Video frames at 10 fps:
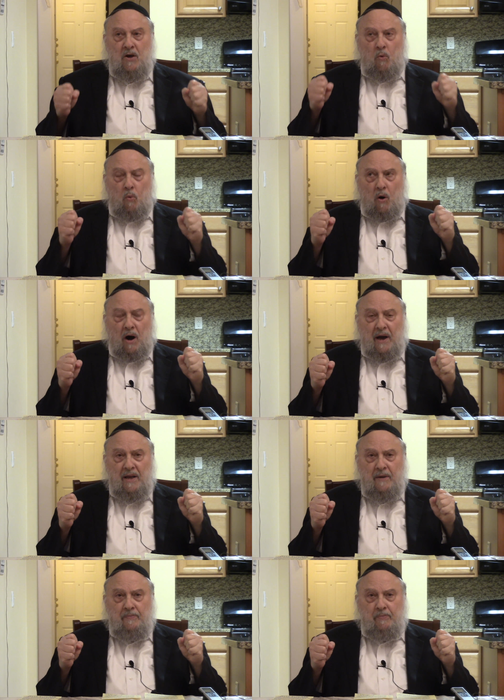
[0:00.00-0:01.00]

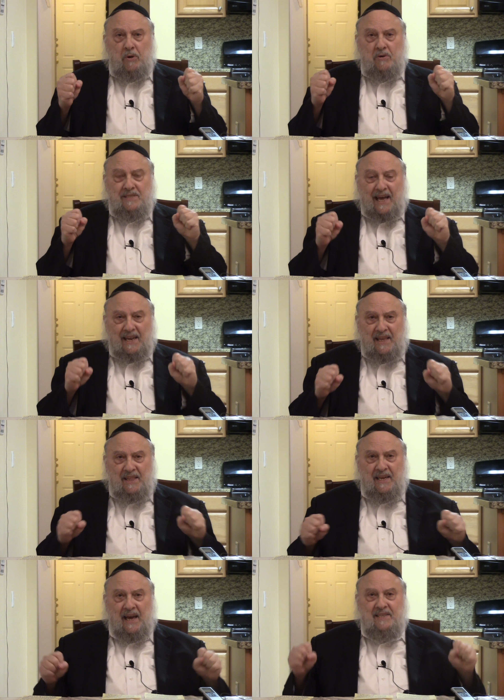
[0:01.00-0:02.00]
Why? Because that
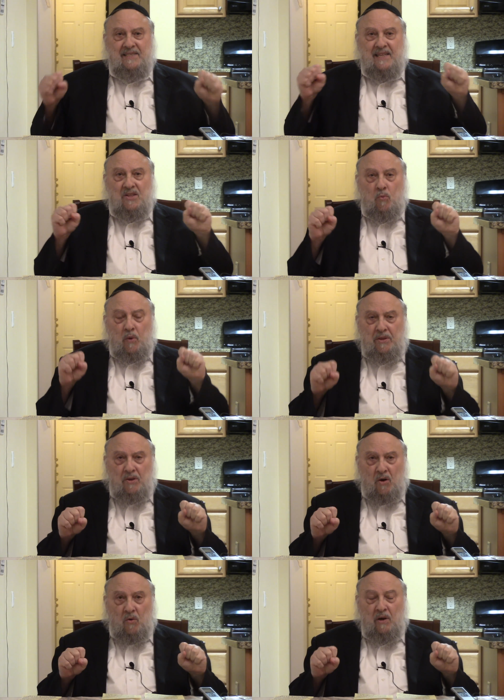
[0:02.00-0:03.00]
indicates that the
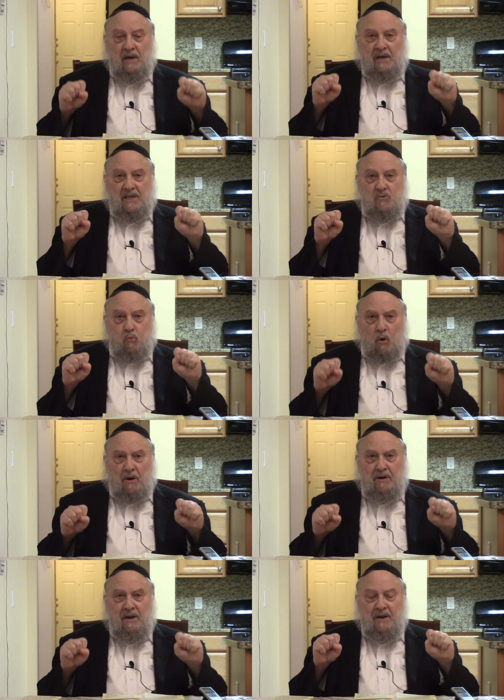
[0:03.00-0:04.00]
window is
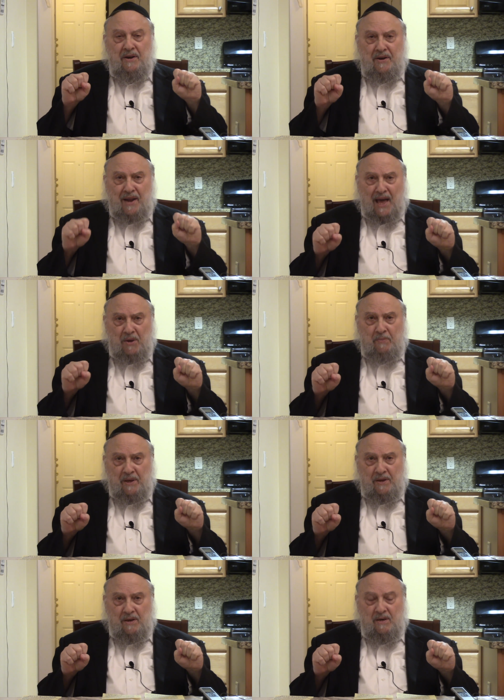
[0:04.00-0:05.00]
1
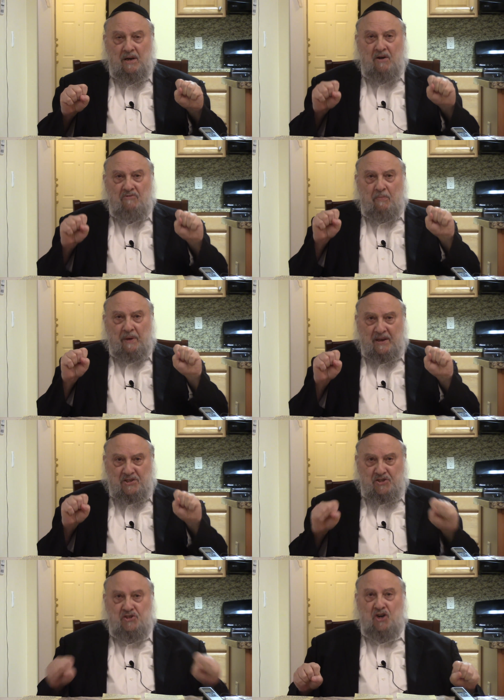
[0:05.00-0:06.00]
nanometer from being
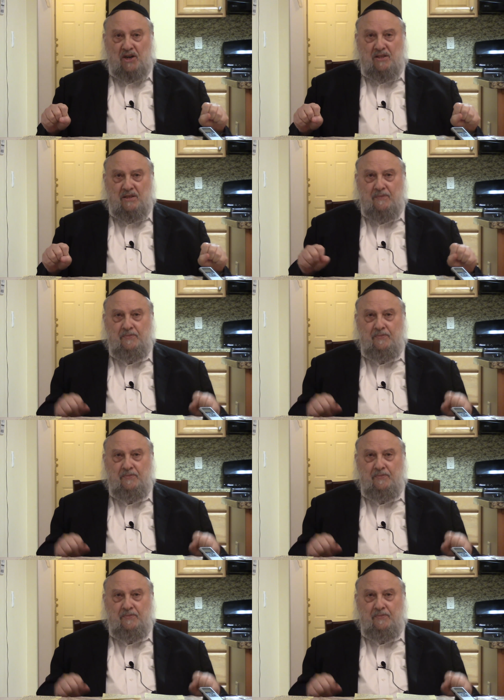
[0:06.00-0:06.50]
shut.